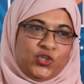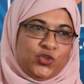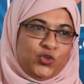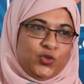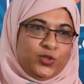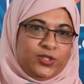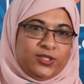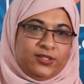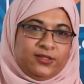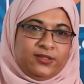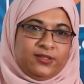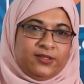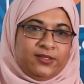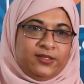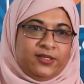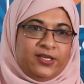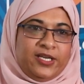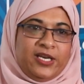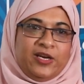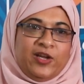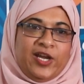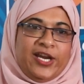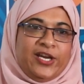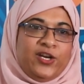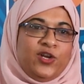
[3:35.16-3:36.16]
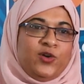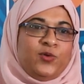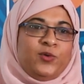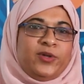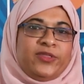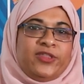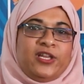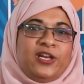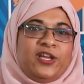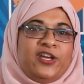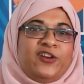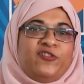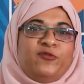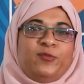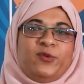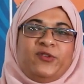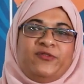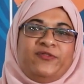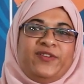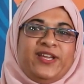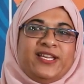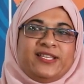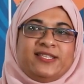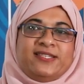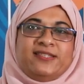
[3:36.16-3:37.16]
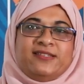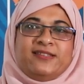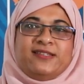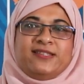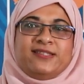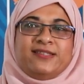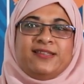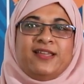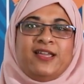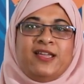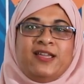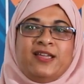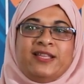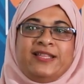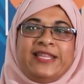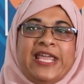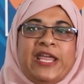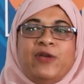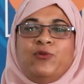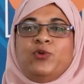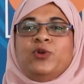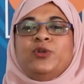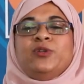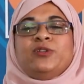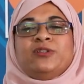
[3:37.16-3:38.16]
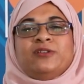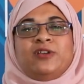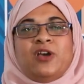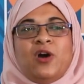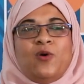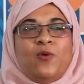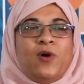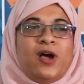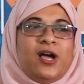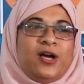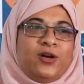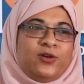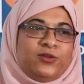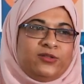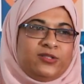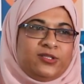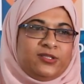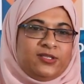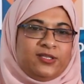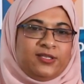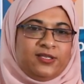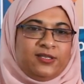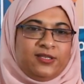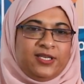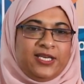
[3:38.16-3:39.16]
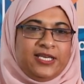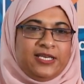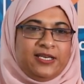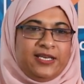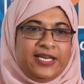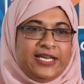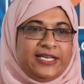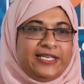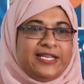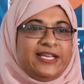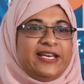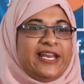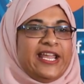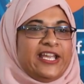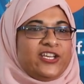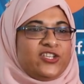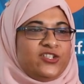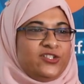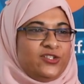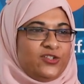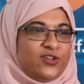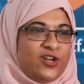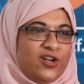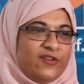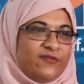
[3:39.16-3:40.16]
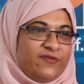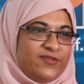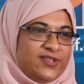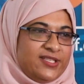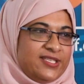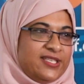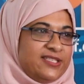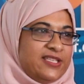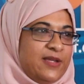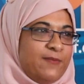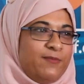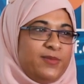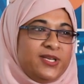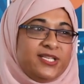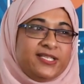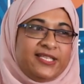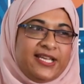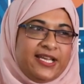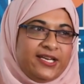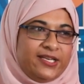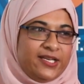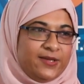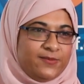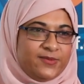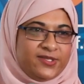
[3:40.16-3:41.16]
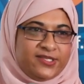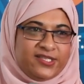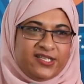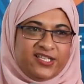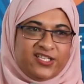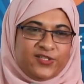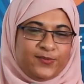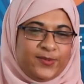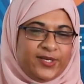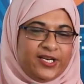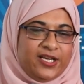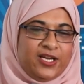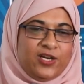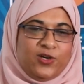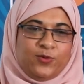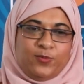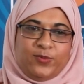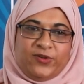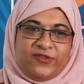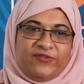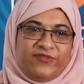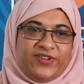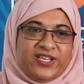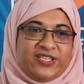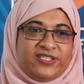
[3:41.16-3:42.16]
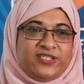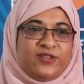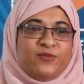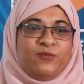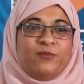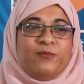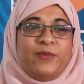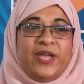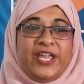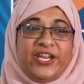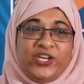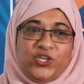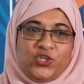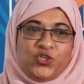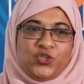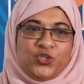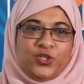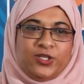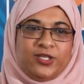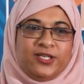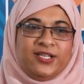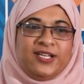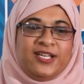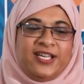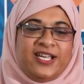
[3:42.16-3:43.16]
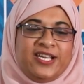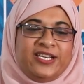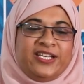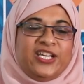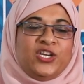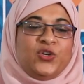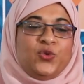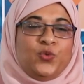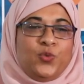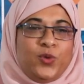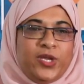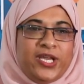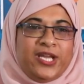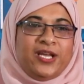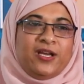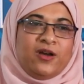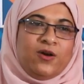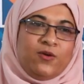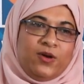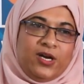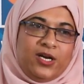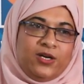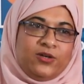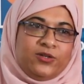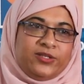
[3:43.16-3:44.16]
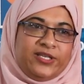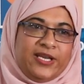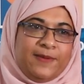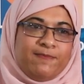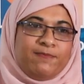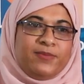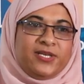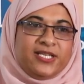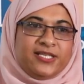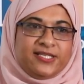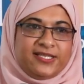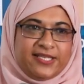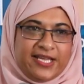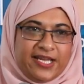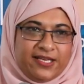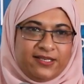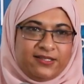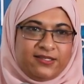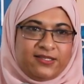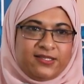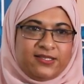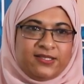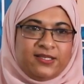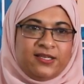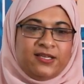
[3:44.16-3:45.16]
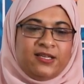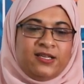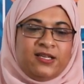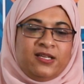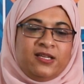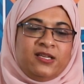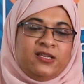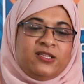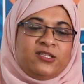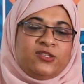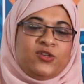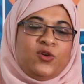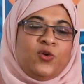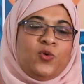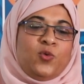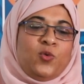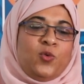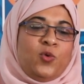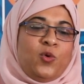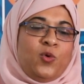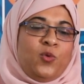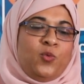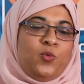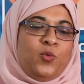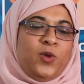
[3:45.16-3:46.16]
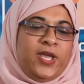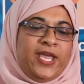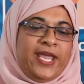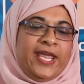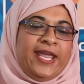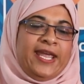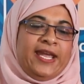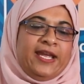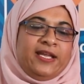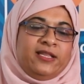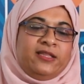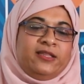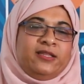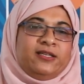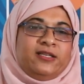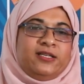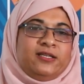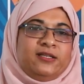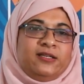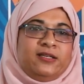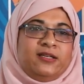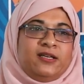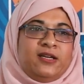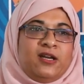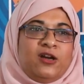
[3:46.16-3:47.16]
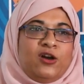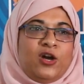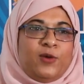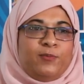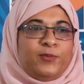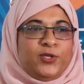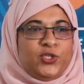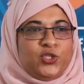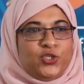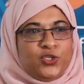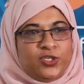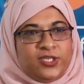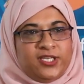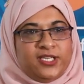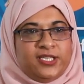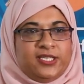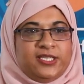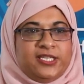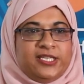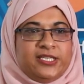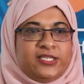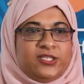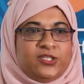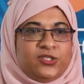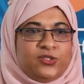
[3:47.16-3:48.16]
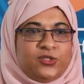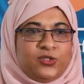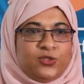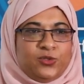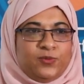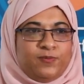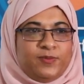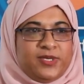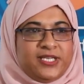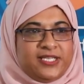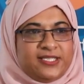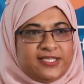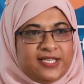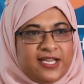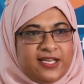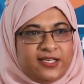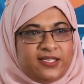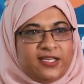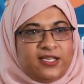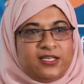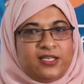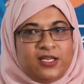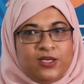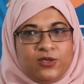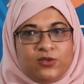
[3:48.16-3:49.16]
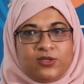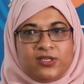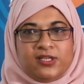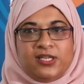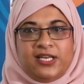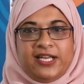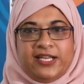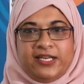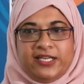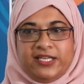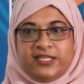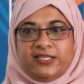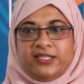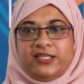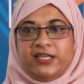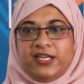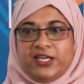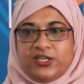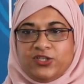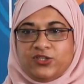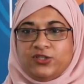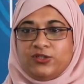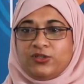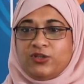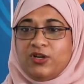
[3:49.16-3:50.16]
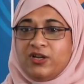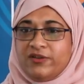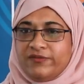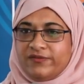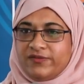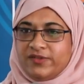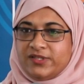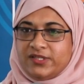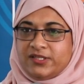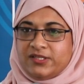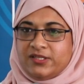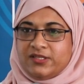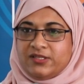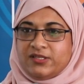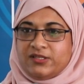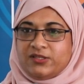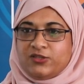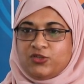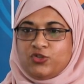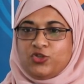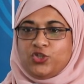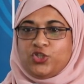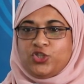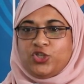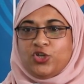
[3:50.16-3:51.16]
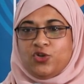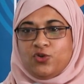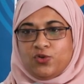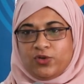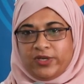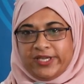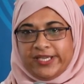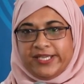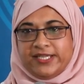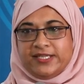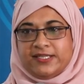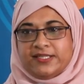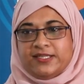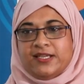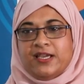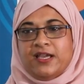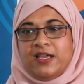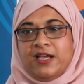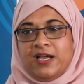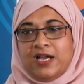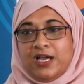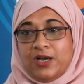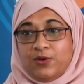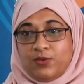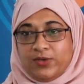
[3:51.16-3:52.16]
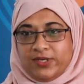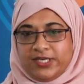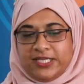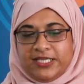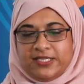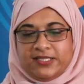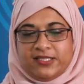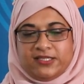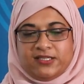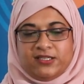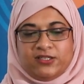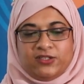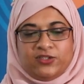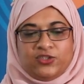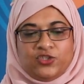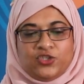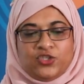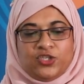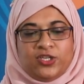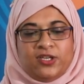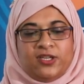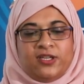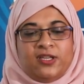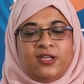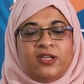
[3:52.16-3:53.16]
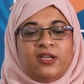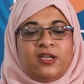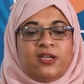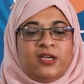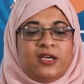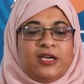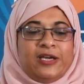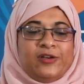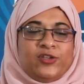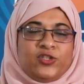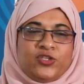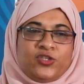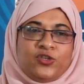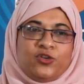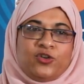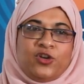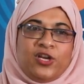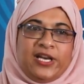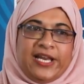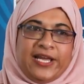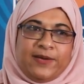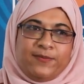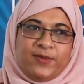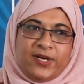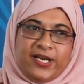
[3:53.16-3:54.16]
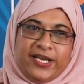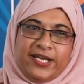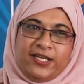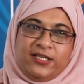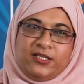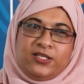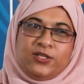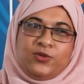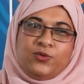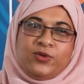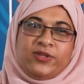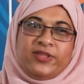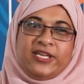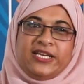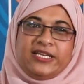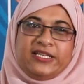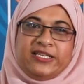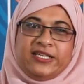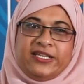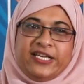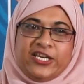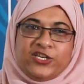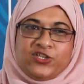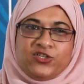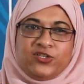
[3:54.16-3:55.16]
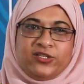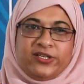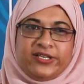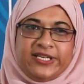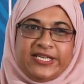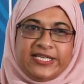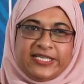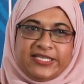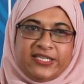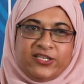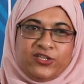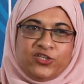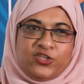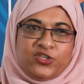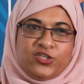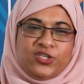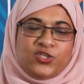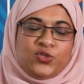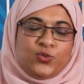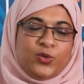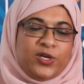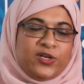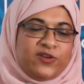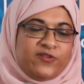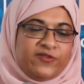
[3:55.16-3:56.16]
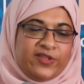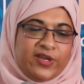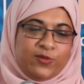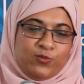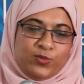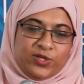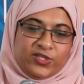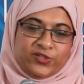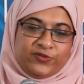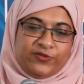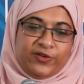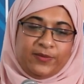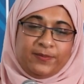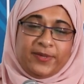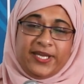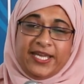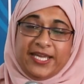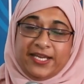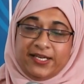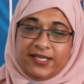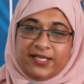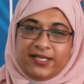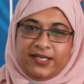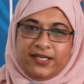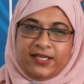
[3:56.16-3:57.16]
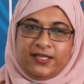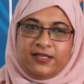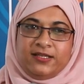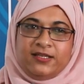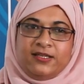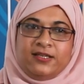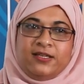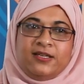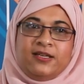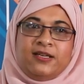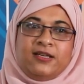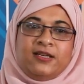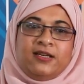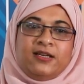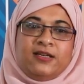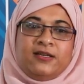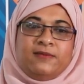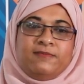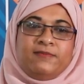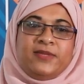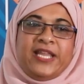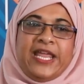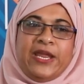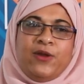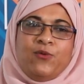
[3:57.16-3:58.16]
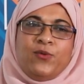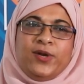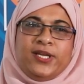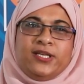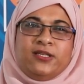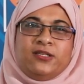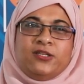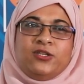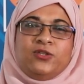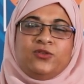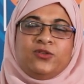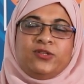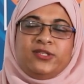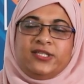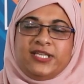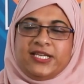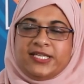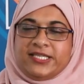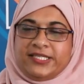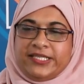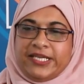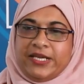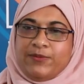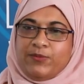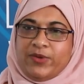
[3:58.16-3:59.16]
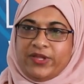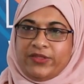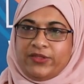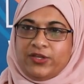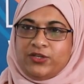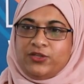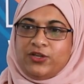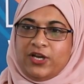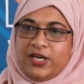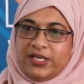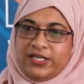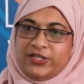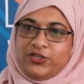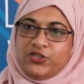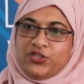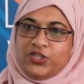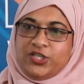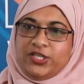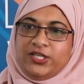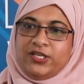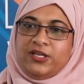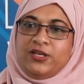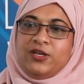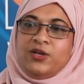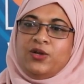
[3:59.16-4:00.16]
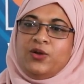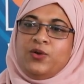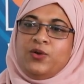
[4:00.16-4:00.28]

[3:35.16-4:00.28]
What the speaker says: sure, and I know with a lot of professors, they would go out in international conferences and present themselves, but our professor made sure that we go out and present. So we had the opportunities to present at local and international conferences to showcase our research. I also collaborated with international researchers. One of them was from Canada. They wanted to test their methodology